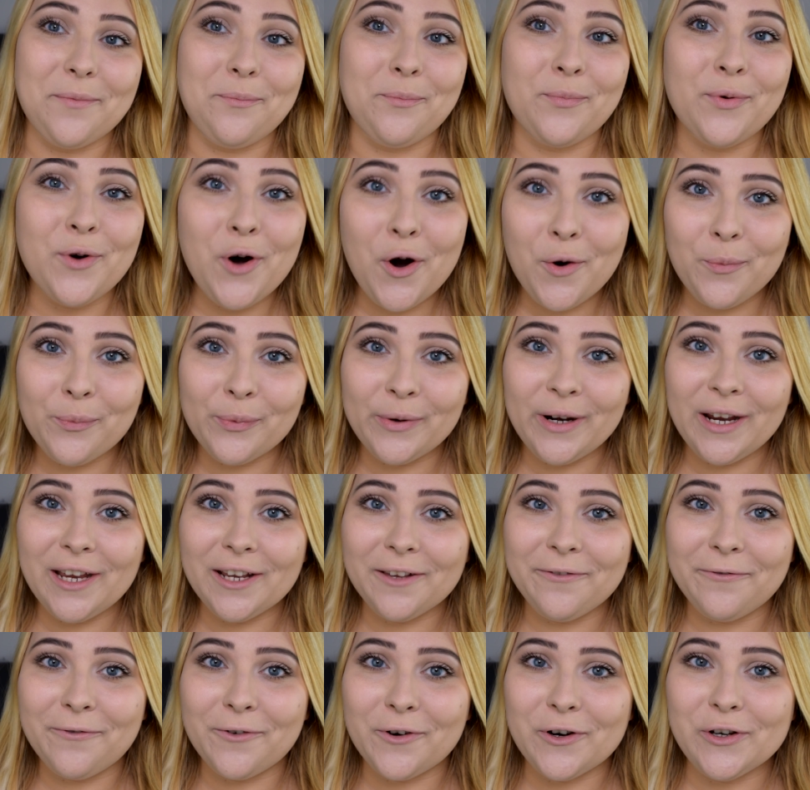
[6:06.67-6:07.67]

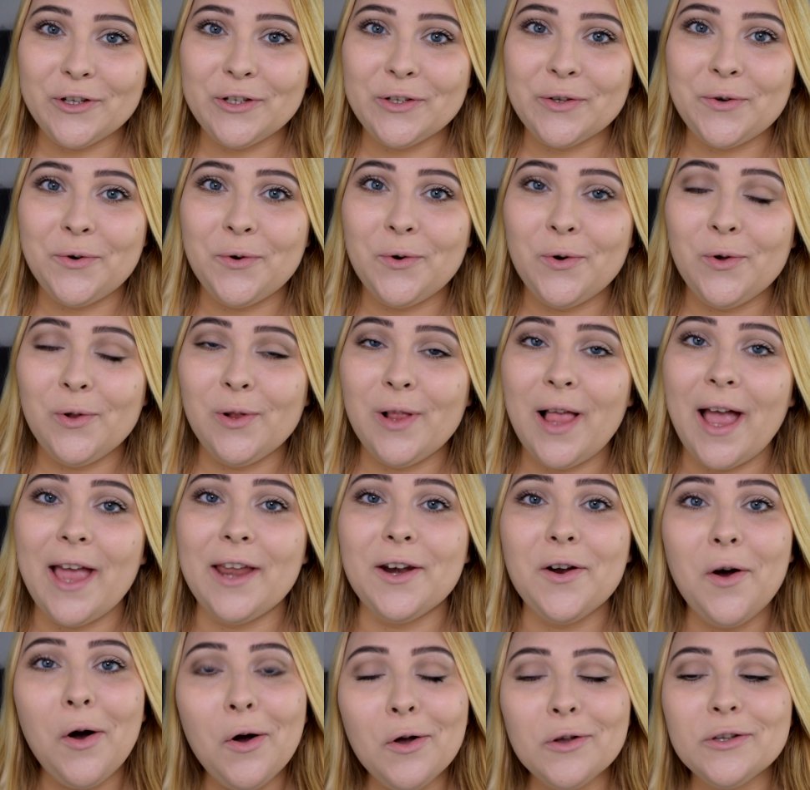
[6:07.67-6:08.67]
appropriate for school,
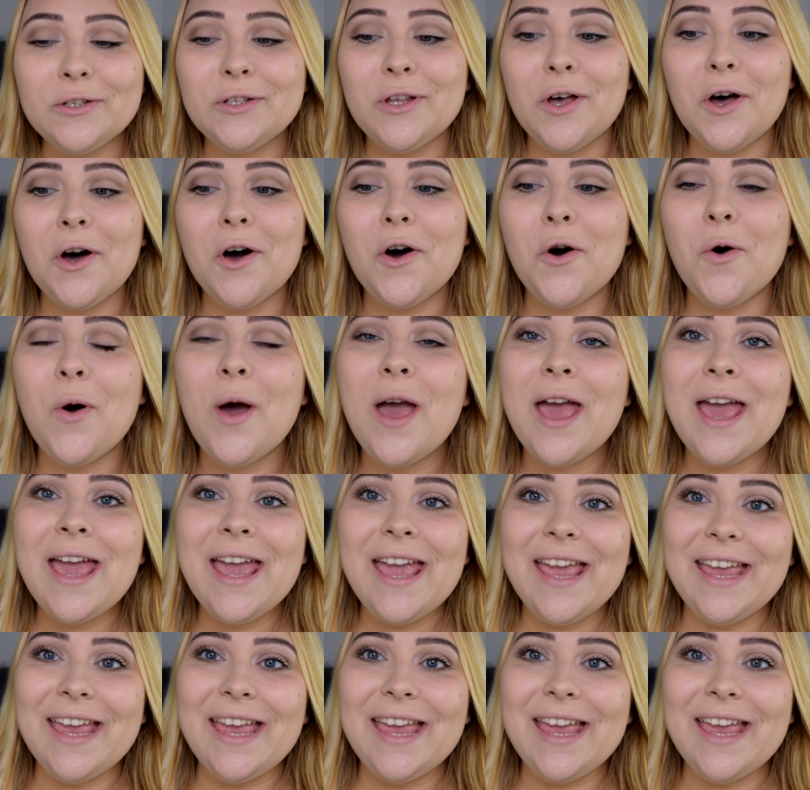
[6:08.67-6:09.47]
and also